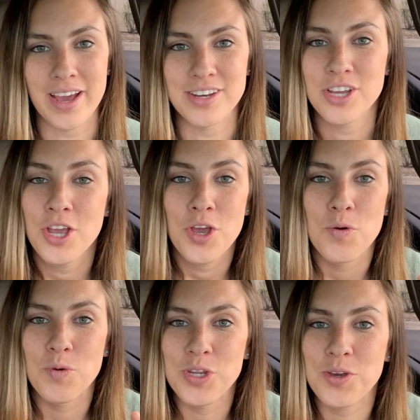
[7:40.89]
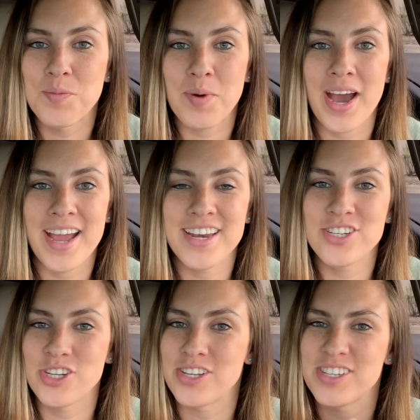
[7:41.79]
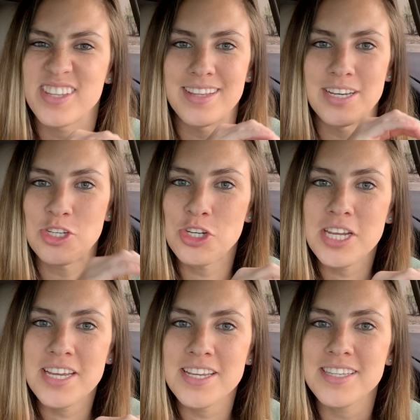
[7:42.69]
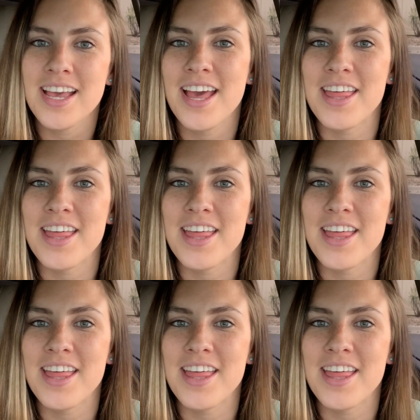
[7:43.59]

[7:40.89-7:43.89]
and when you combine just the cheese,